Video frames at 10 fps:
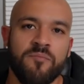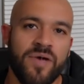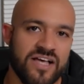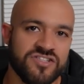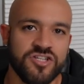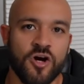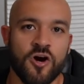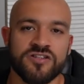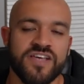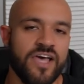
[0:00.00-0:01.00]
passing
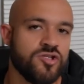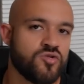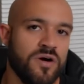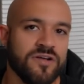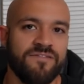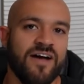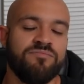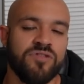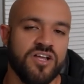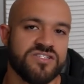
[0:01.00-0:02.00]
yards and 25
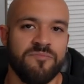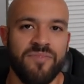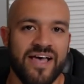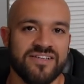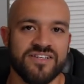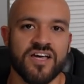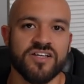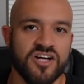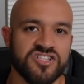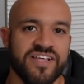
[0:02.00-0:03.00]
plus passing
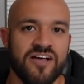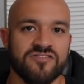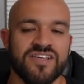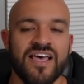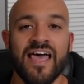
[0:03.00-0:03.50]
touchdowns.